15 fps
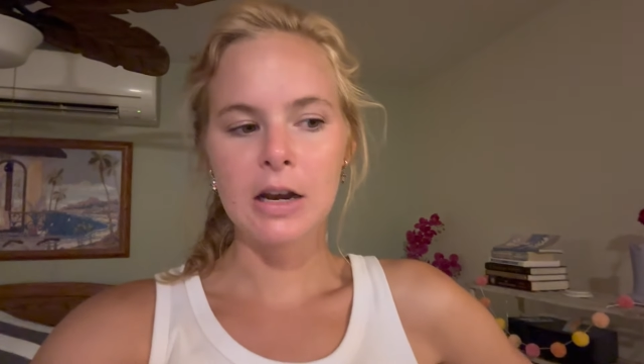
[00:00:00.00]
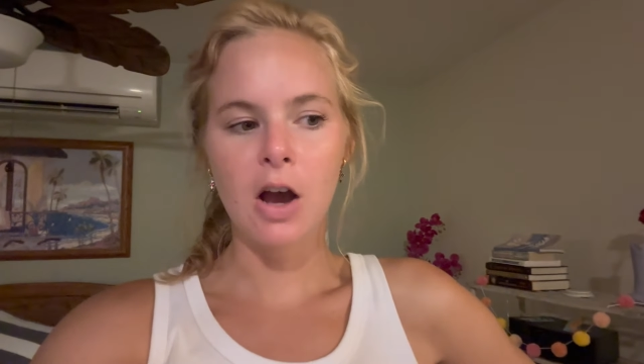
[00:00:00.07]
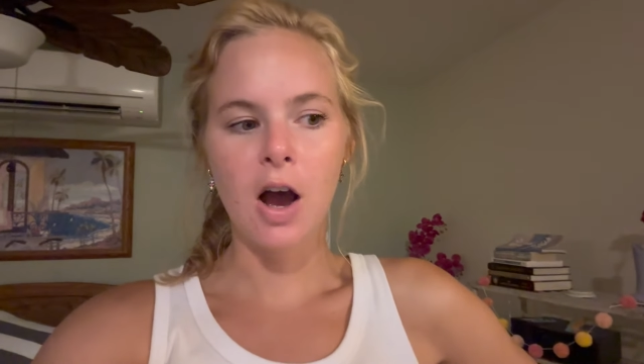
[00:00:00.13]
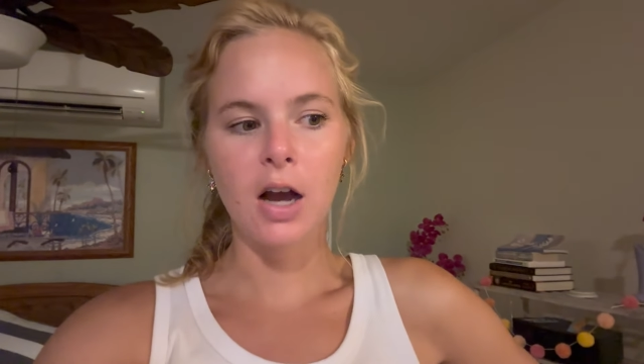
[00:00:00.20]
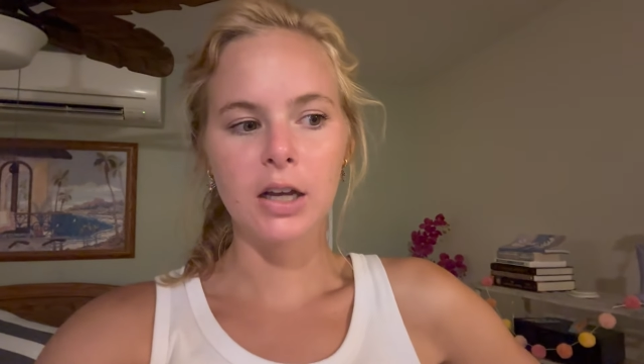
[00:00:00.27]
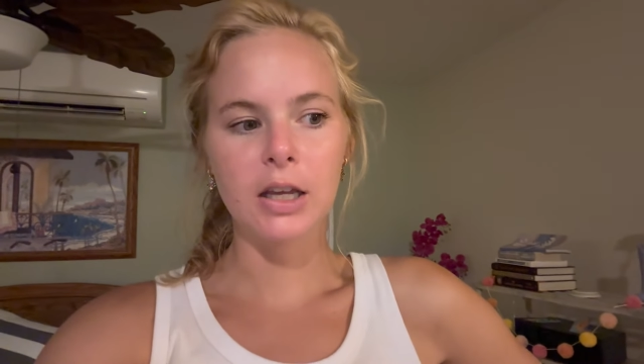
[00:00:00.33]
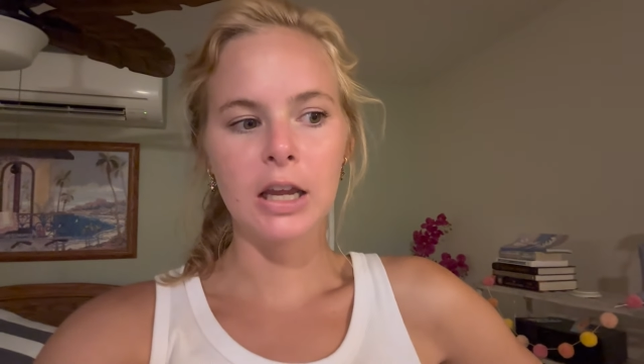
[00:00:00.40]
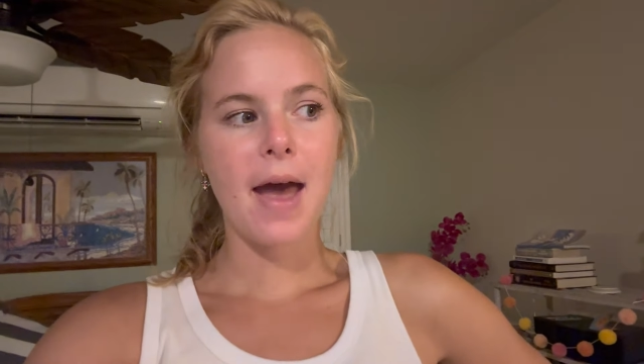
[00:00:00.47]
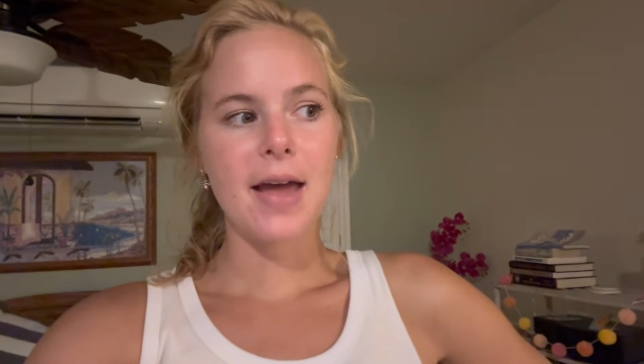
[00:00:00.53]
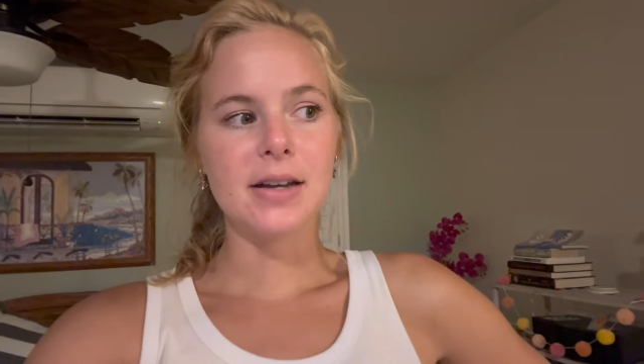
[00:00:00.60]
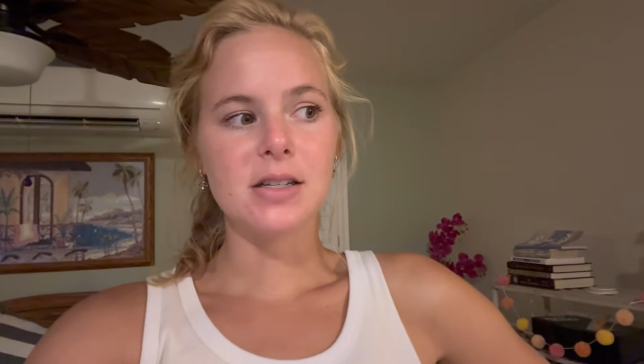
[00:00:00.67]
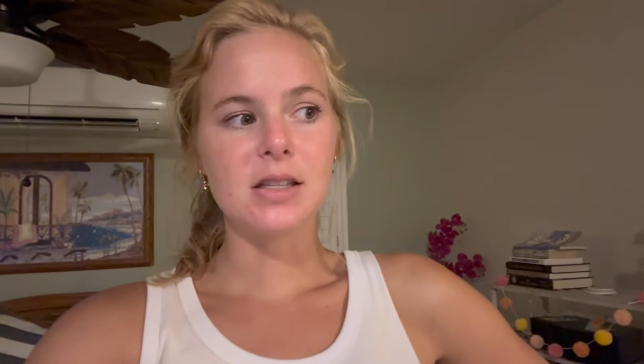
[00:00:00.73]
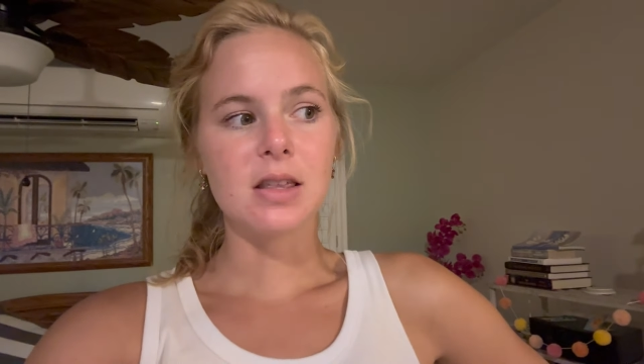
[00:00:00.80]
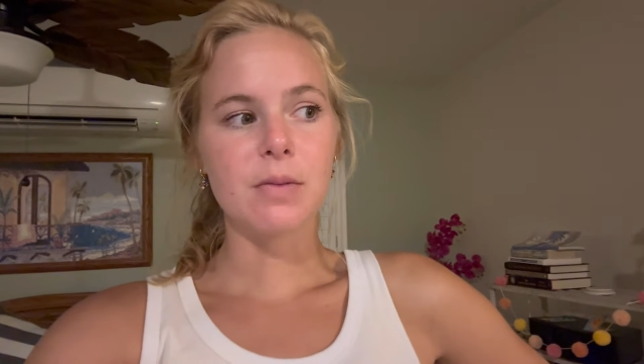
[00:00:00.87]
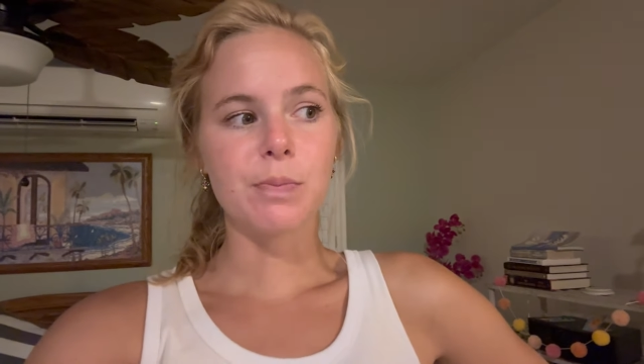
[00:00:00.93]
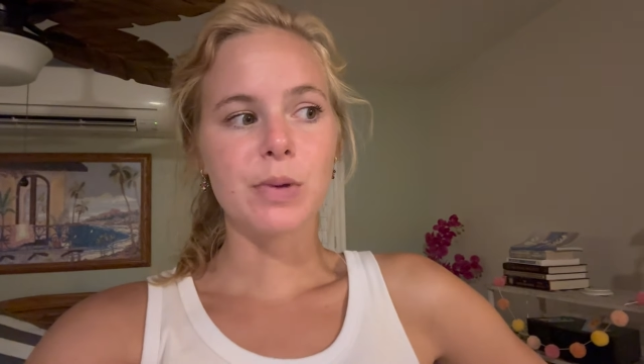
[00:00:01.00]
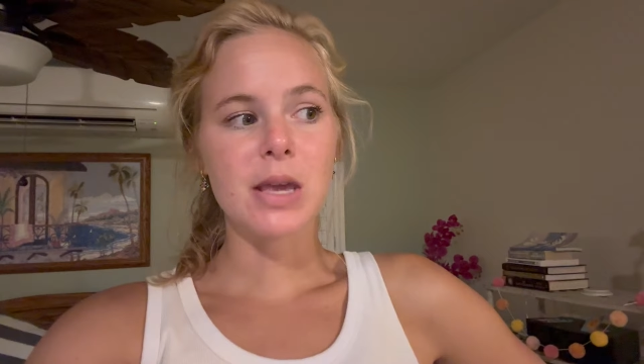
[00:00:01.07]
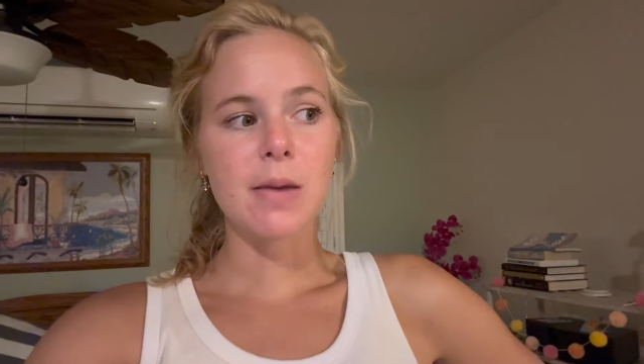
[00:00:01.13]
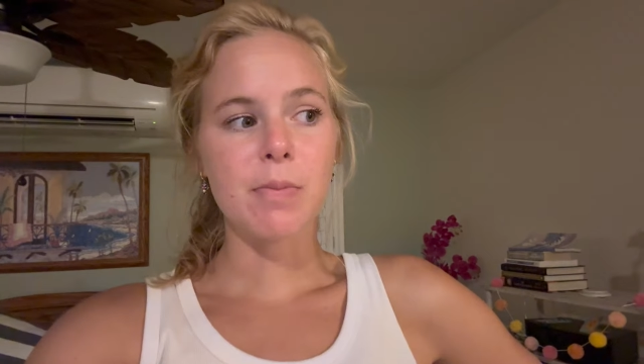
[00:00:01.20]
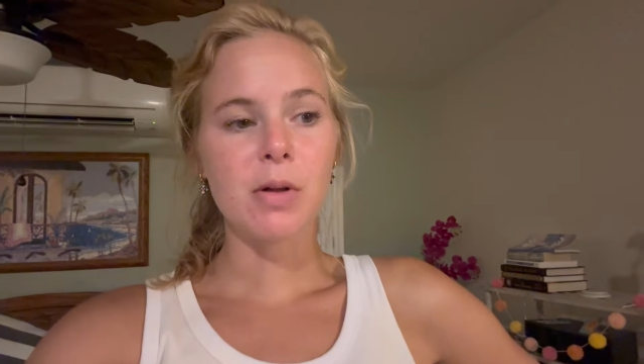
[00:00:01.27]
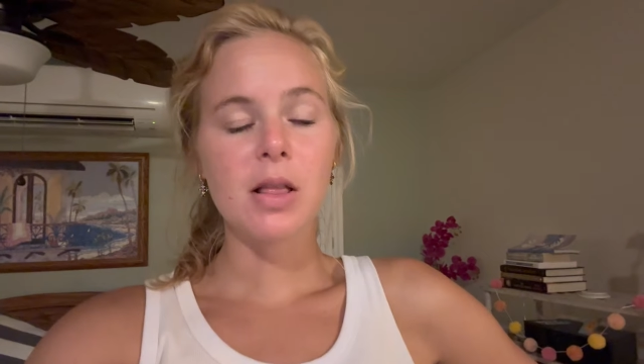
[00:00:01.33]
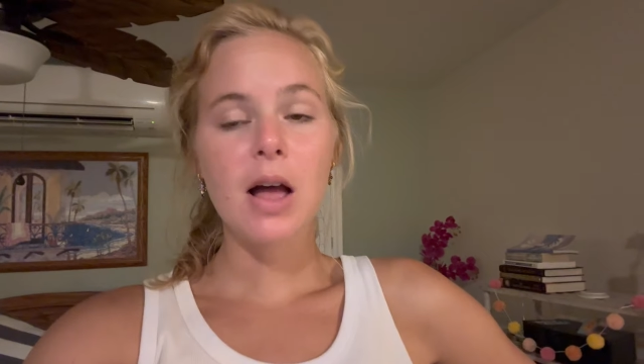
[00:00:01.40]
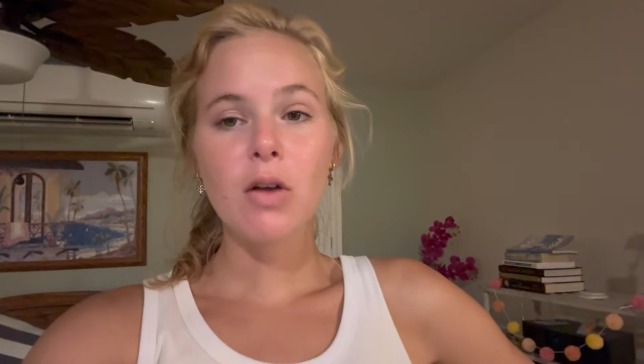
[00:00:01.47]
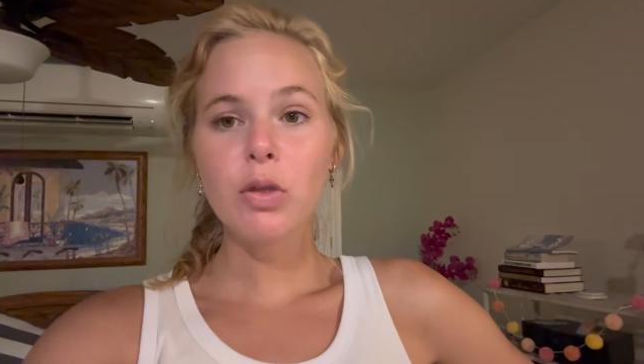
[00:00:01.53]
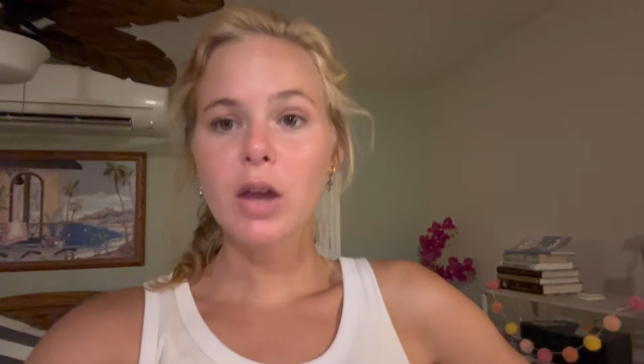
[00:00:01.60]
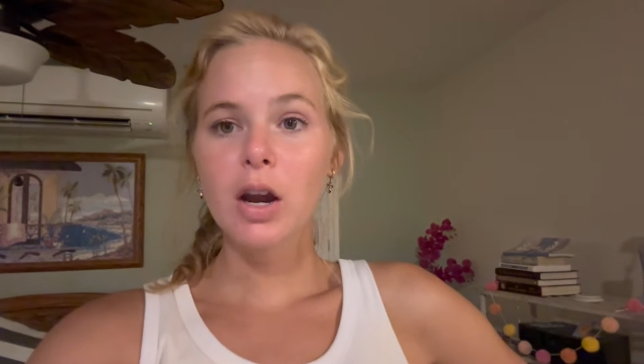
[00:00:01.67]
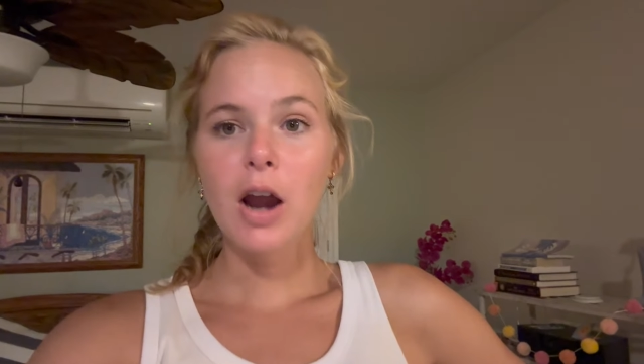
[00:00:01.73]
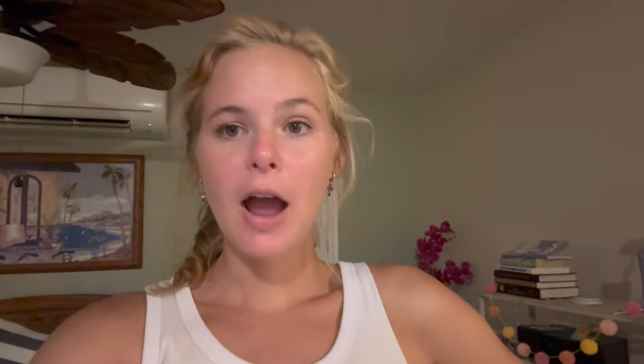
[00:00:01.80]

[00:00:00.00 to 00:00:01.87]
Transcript: hockey, and the people out there,